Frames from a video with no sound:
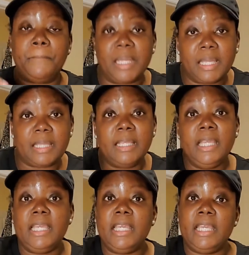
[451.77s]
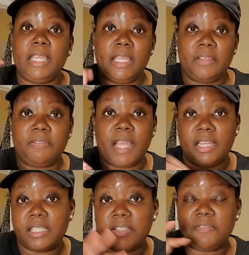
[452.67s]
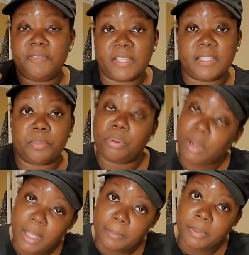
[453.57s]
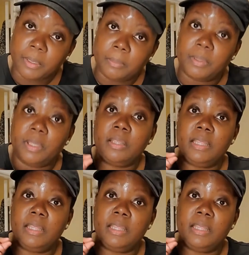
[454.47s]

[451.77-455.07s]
But if that doesn't fix the problem,